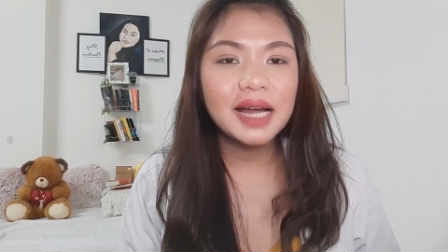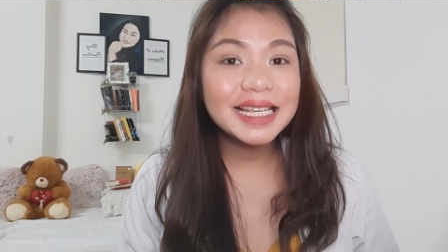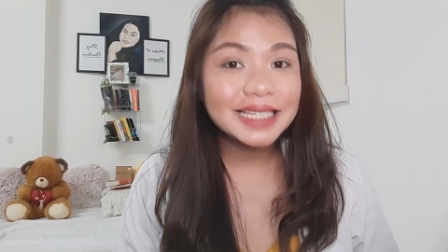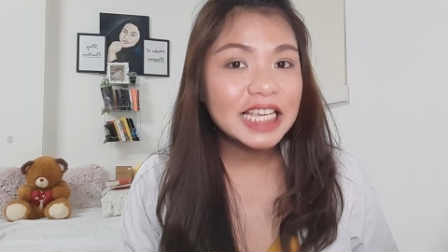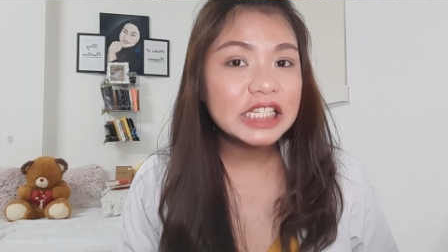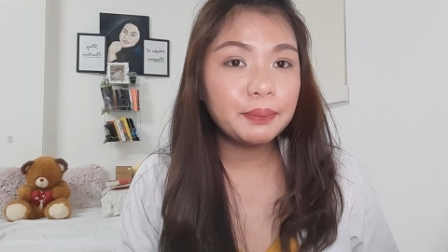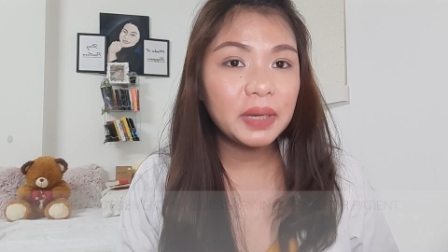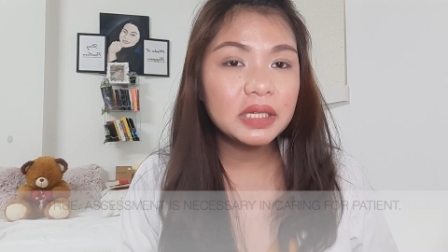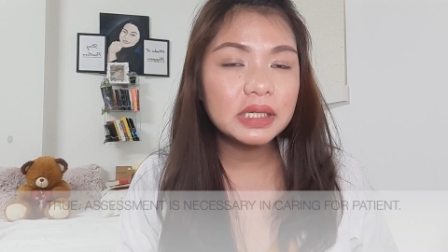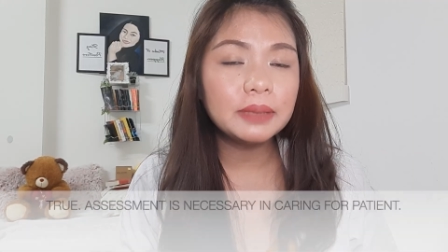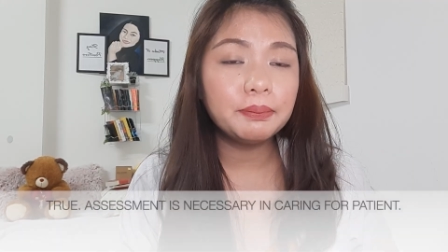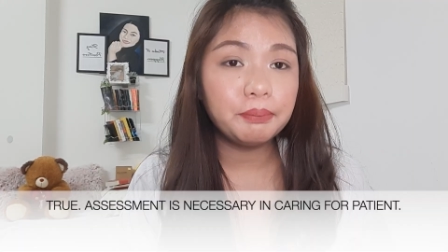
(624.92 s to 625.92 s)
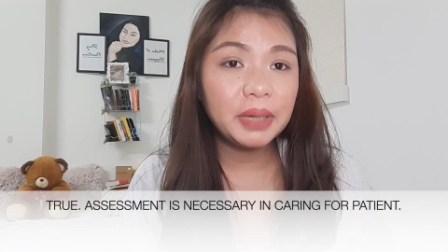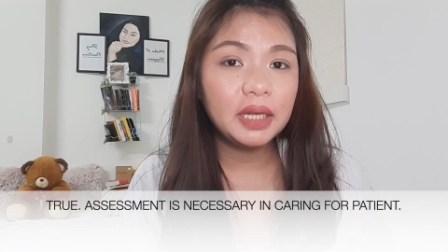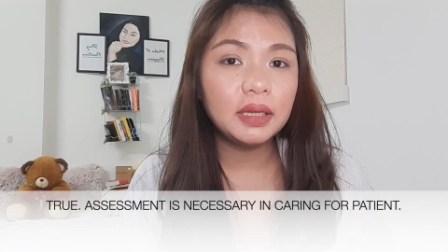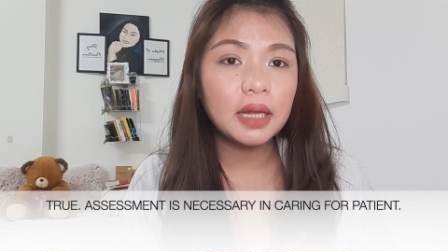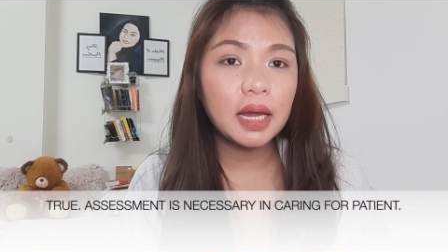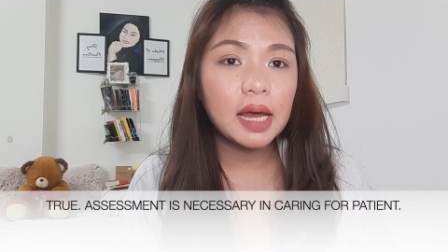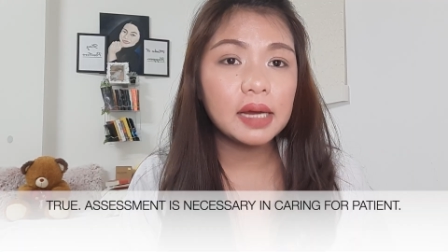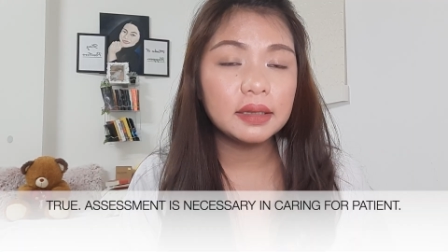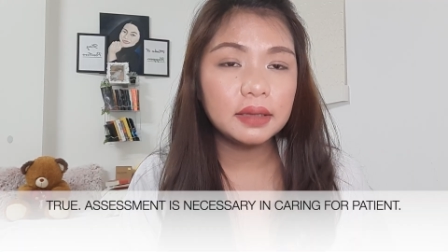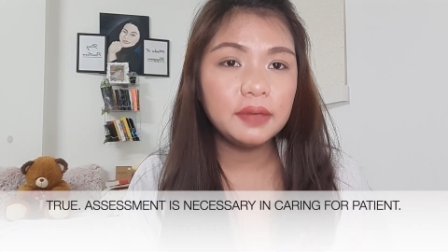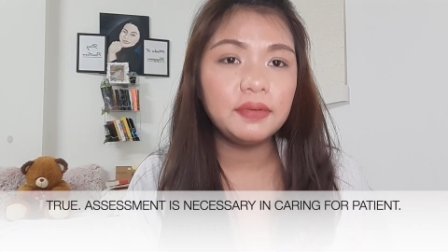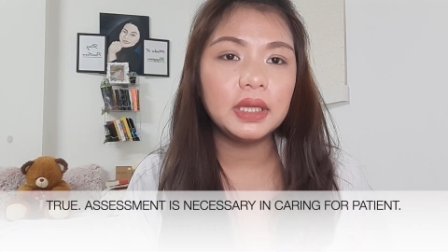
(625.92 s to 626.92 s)
Assess patient pain
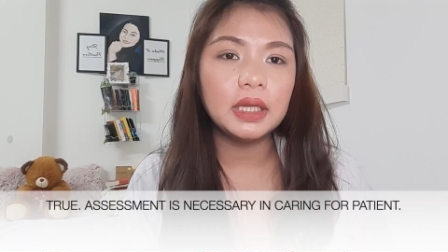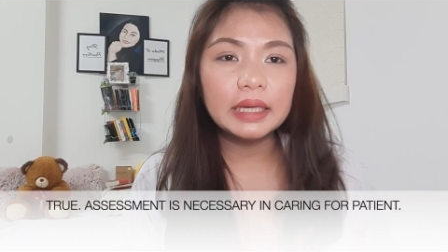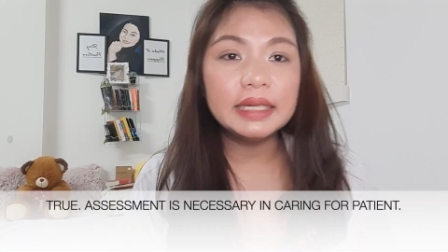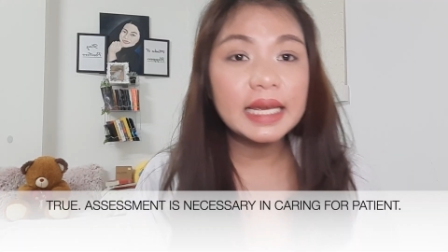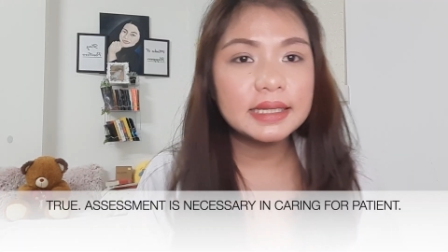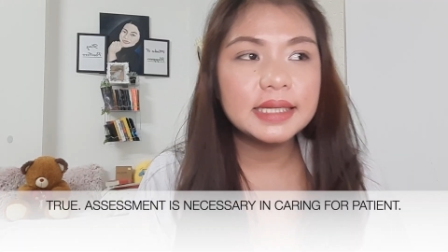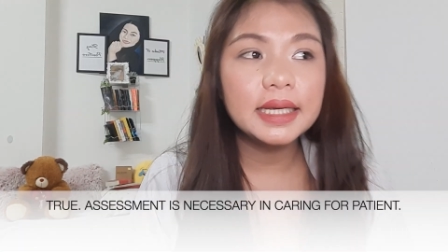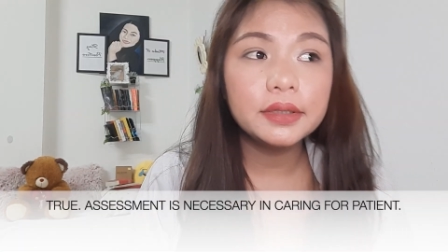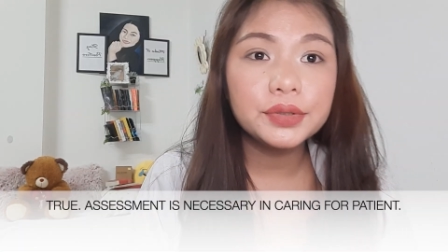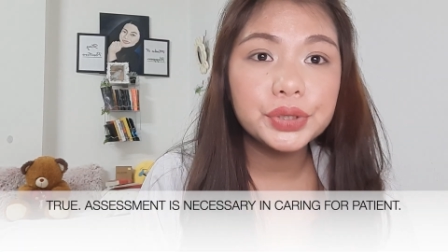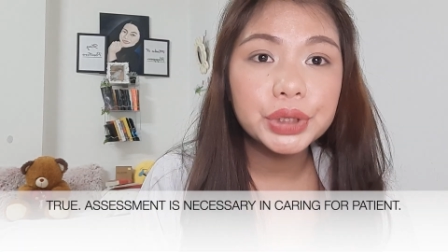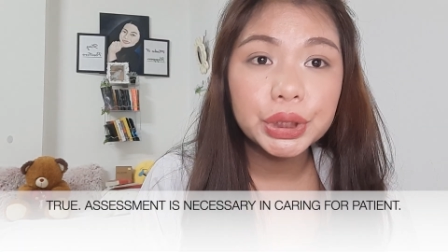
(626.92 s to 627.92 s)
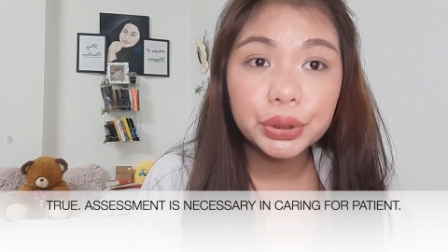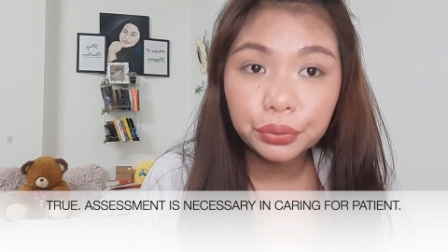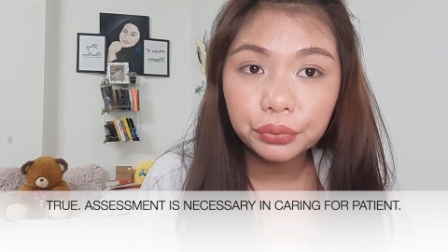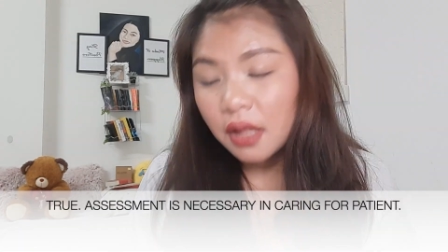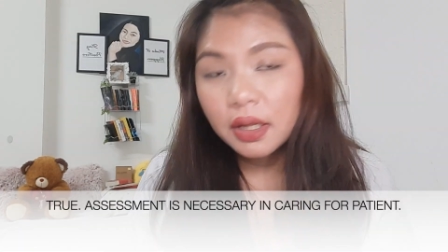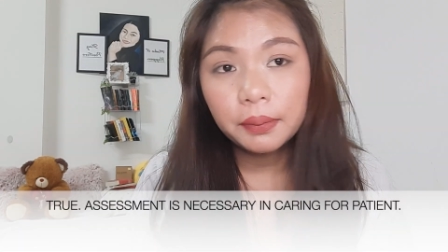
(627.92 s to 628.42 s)
activity. Yes, it's true.